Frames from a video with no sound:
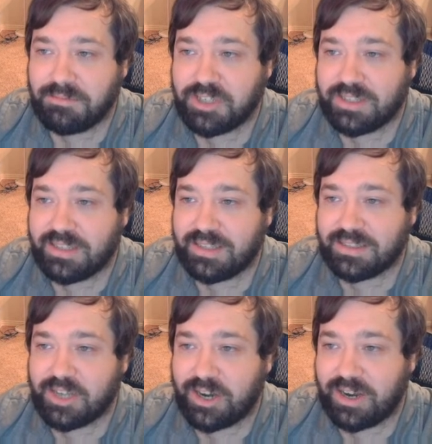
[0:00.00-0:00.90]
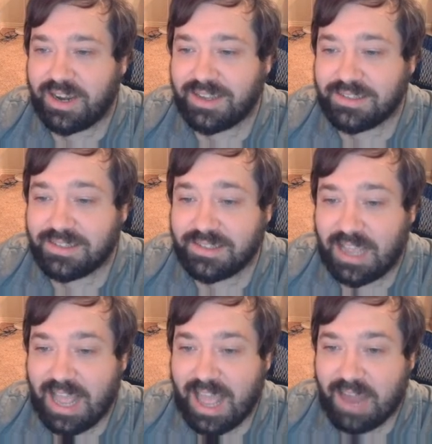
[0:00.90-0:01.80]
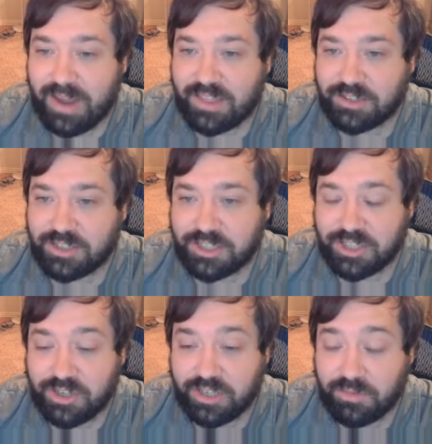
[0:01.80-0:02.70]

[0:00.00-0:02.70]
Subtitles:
just sorry, guys. I'd rather just show you